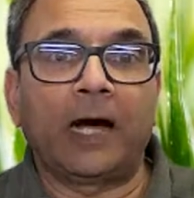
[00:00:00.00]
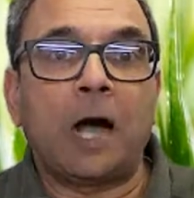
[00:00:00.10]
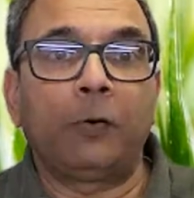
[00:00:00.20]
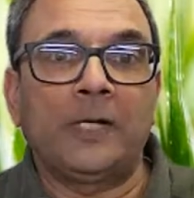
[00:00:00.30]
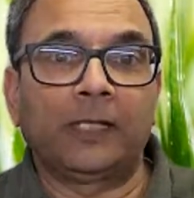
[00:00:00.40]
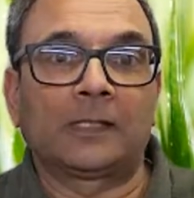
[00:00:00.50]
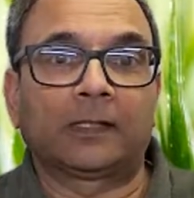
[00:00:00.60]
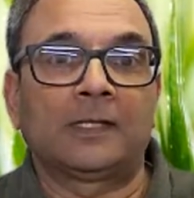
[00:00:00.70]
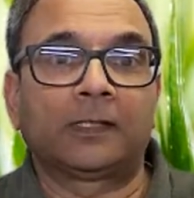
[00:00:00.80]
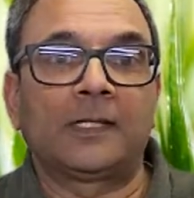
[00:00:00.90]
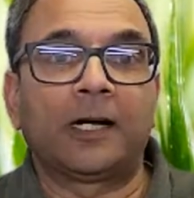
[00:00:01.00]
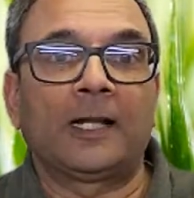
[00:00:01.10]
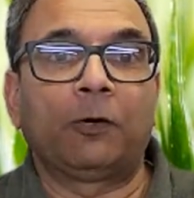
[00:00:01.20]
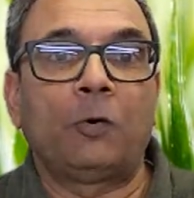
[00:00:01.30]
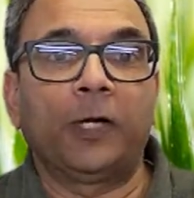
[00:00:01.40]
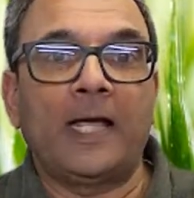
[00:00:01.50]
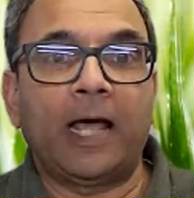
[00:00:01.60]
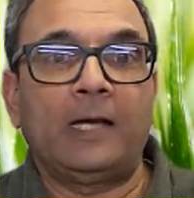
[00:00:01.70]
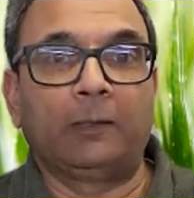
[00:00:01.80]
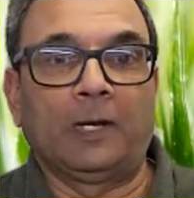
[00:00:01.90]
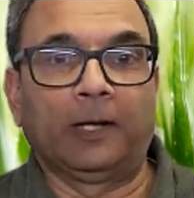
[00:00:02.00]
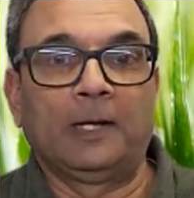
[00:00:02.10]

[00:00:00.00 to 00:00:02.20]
cow is considered a holy animal.